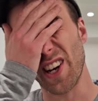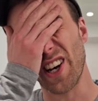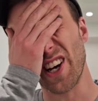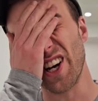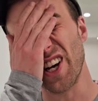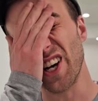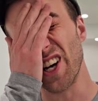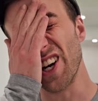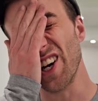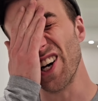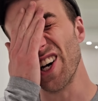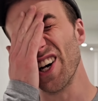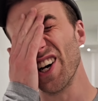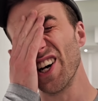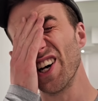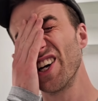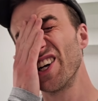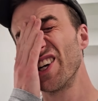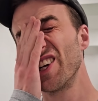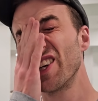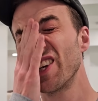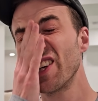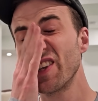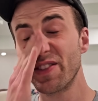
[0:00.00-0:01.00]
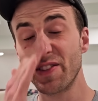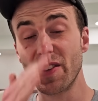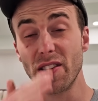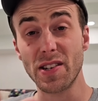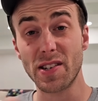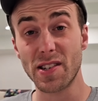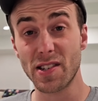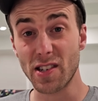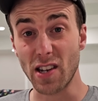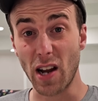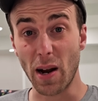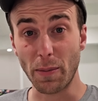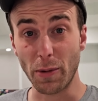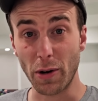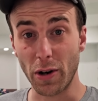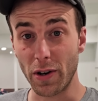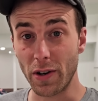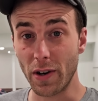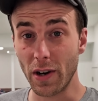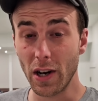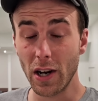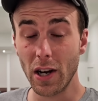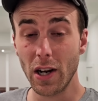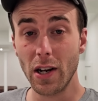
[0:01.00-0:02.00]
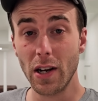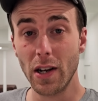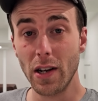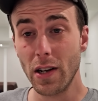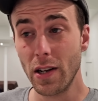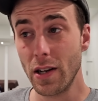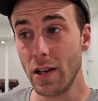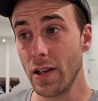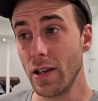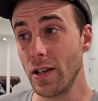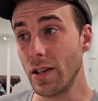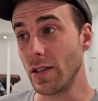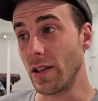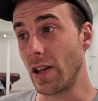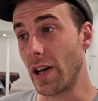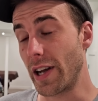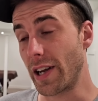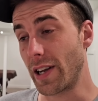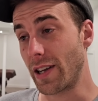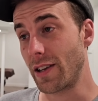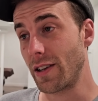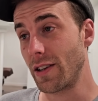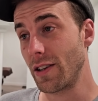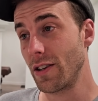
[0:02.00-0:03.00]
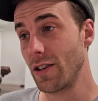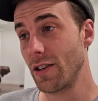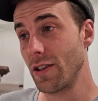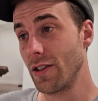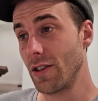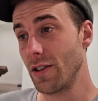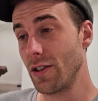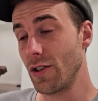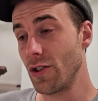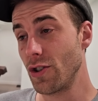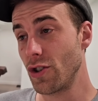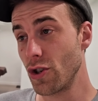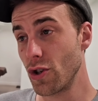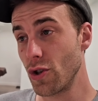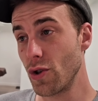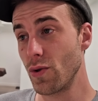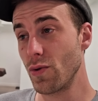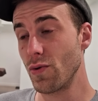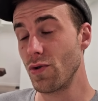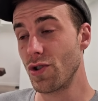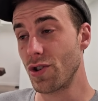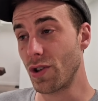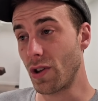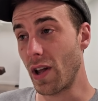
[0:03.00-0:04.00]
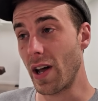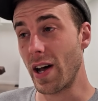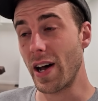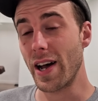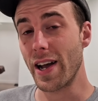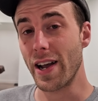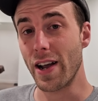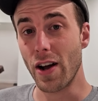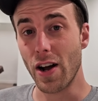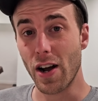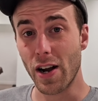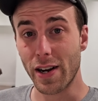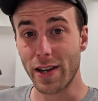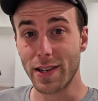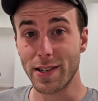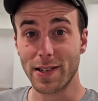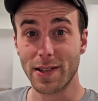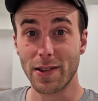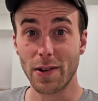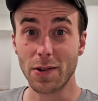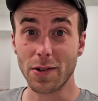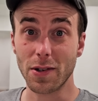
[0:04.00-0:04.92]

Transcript: Uh, this summer, like June, July, August.